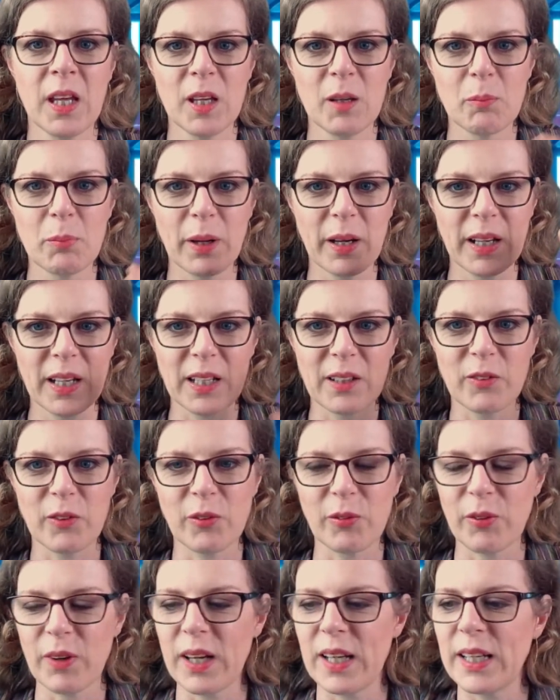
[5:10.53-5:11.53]
but it's
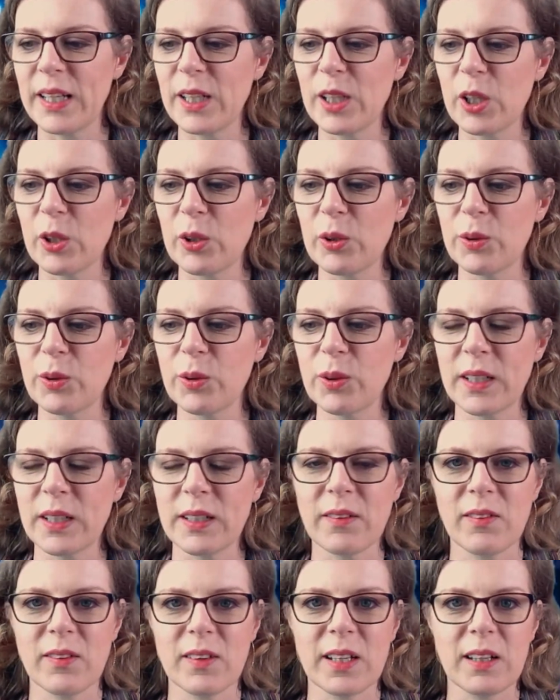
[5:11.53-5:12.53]
fairly cool,
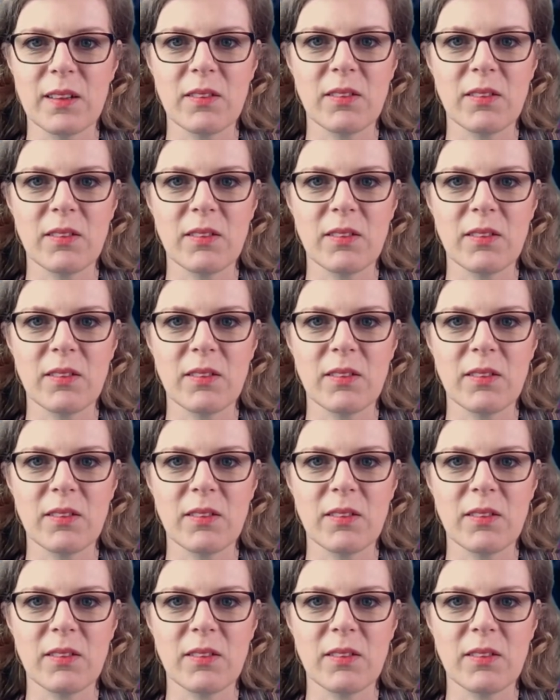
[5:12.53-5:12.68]
isn't it?